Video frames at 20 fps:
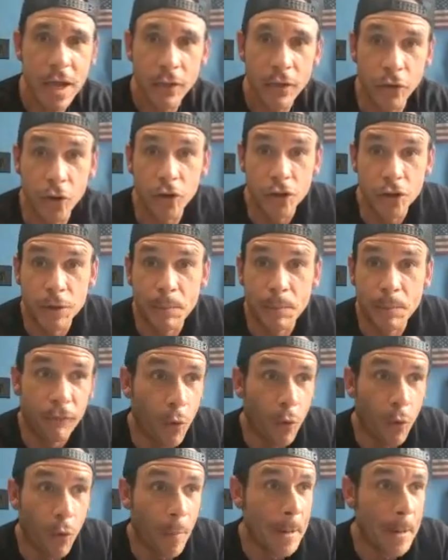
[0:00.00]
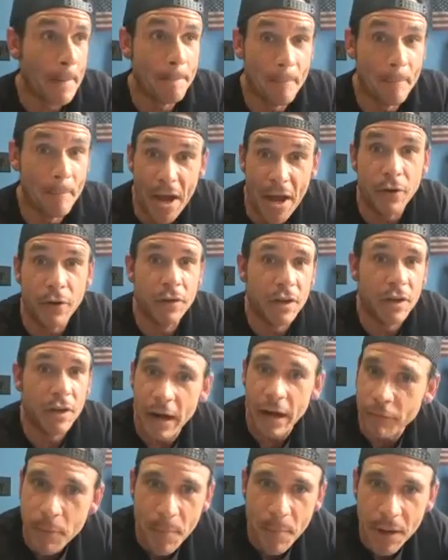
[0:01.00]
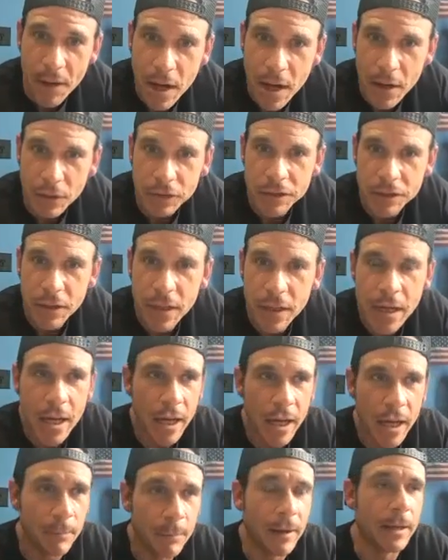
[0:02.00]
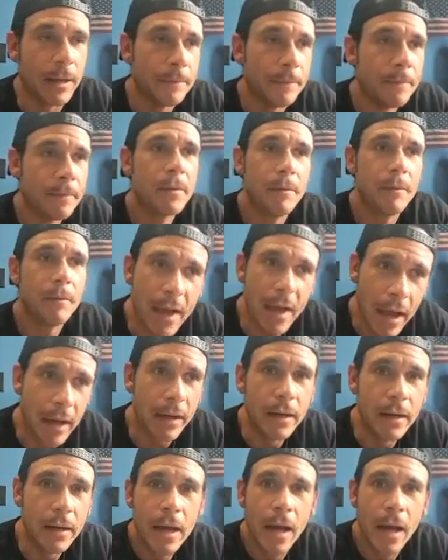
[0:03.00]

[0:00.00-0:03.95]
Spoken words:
they're just performing better than everybody else. And I'm like, man,